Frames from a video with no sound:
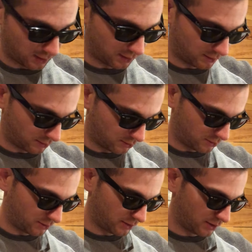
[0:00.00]
Got a little
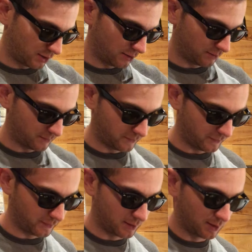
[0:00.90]
hole in there.
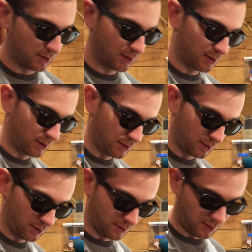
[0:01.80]

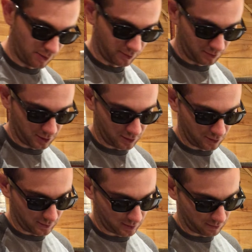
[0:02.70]
So now what I'm going to
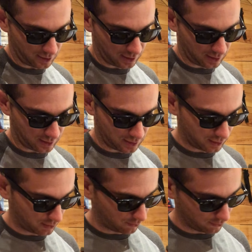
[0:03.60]
do is I'm going to get this
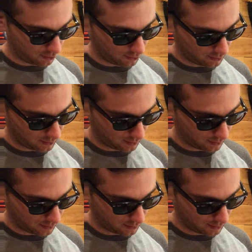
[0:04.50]
screw.